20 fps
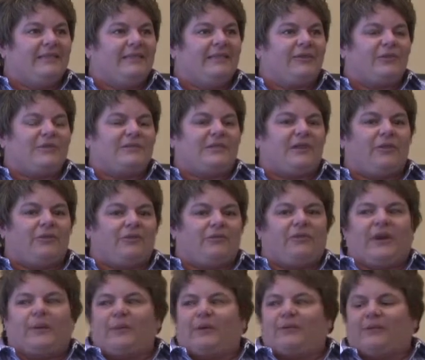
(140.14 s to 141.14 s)
there was another
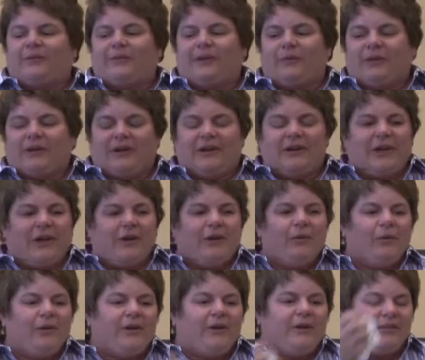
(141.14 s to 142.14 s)
family that they were going to
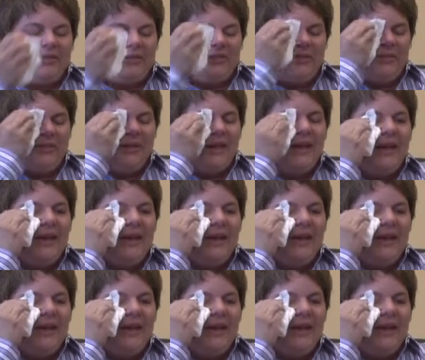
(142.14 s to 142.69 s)
go with,